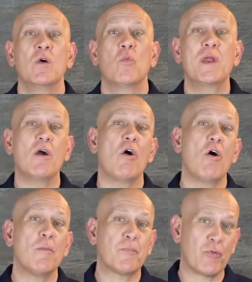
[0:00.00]
we
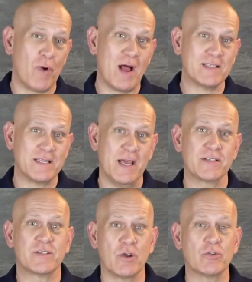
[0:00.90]
all
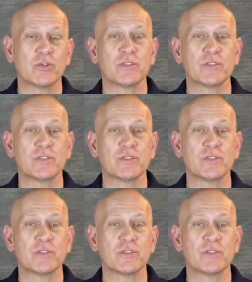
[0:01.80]
process social